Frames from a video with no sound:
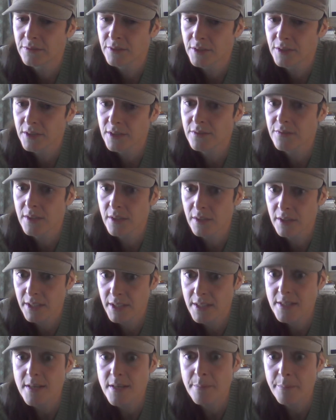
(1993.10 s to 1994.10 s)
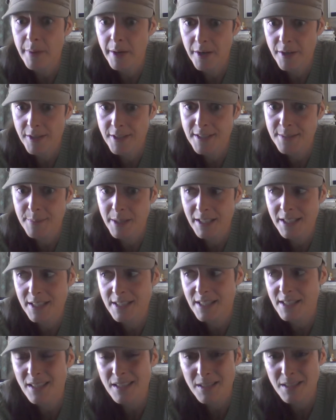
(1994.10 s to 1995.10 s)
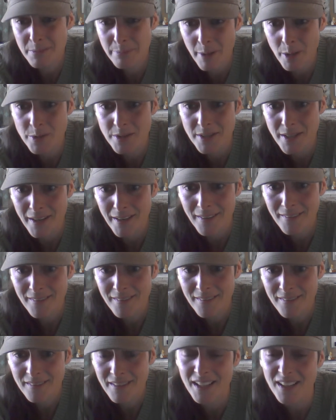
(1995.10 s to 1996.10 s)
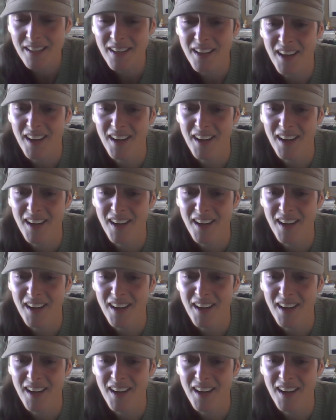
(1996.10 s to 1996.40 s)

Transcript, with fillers: First feeling is uh, embarrassment because it's exposing. Like,